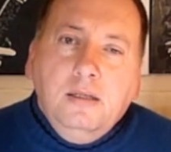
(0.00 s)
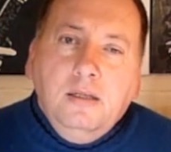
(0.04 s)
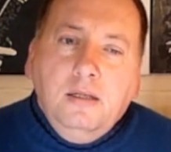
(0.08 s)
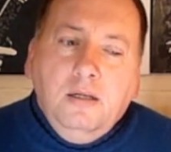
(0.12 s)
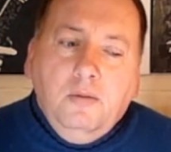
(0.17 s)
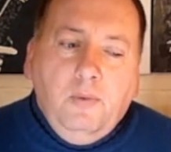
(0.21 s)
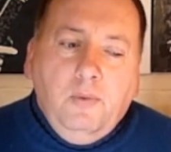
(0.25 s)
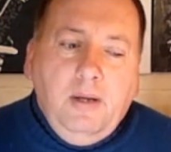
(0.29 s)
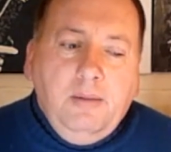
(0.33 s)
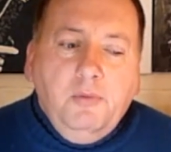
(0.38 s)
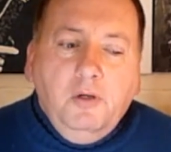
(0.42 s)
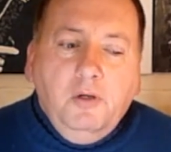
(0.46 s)

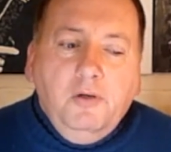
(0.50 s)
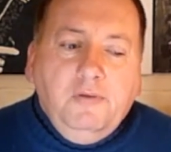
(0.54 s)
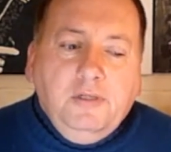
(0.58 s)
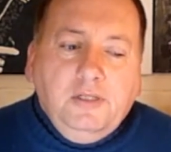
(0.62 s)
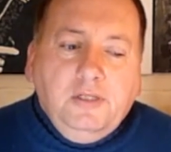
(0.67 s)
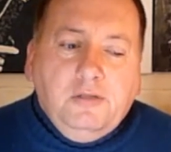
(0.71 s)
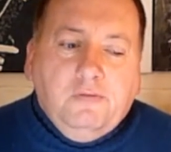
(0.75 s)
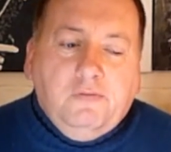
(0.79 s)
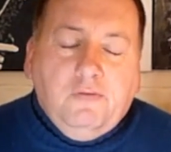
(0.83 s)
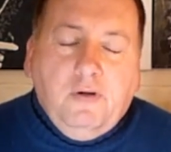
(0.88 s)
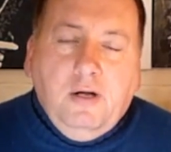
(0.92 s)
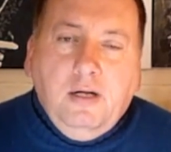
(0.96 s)
when moving to
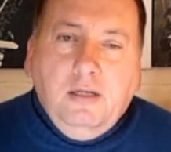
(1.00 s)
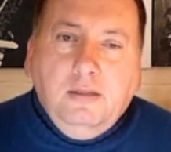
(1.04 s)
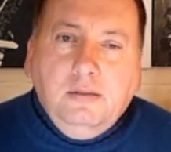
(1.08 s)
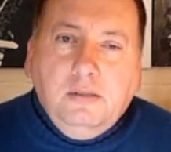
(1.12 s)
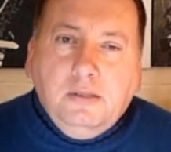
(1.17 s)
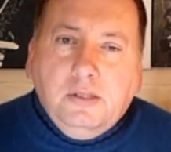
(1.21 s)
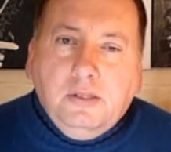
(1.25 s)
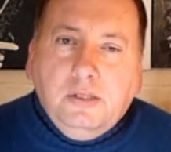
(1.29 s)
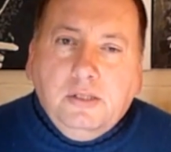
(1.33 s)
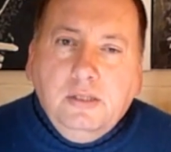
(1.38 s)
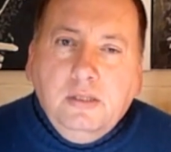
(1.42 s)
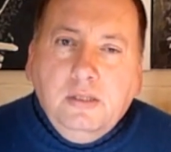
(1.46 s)

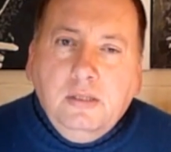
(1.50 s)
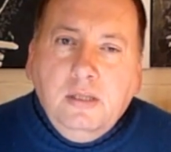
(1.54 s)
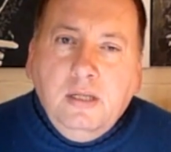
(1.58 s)
France,